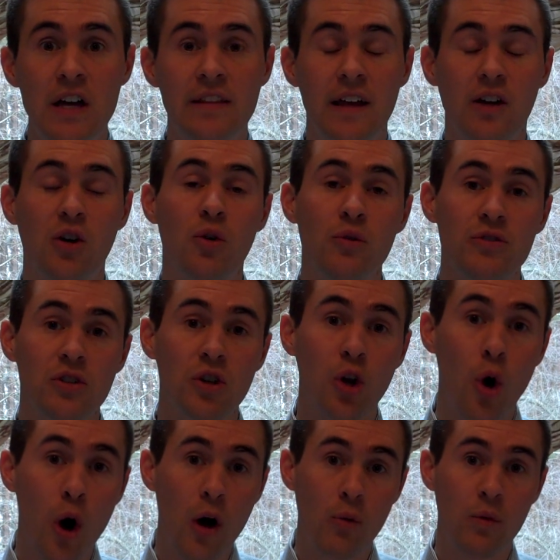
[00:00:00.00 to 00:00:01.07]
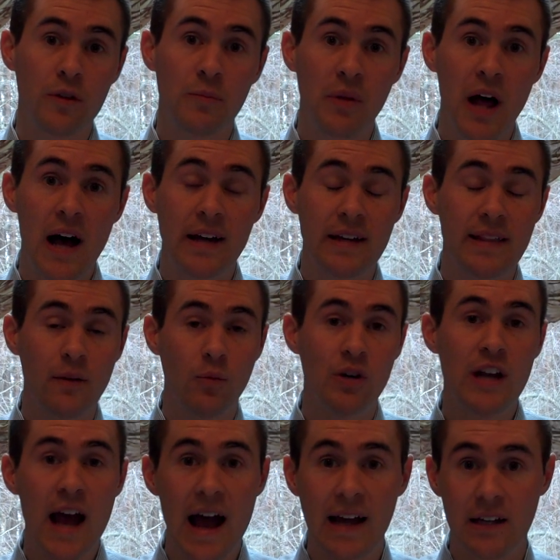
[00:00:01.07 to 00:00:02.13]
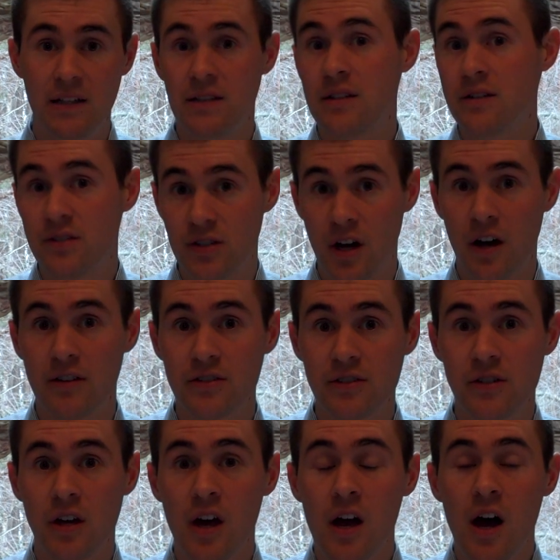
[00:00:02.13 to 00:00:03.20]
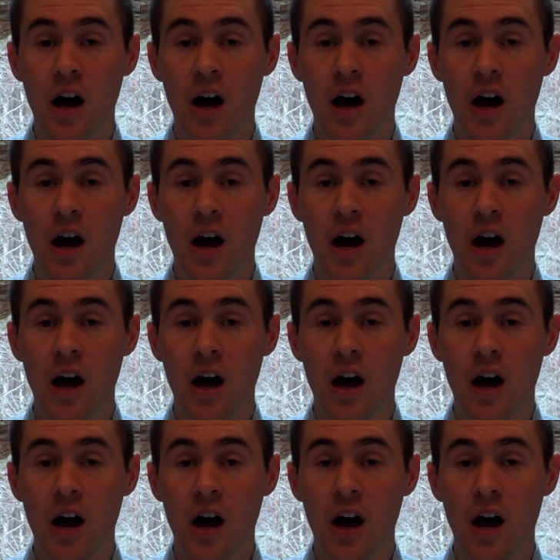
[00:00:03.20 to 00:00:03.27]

that goes along with blogging that we're not going to discuss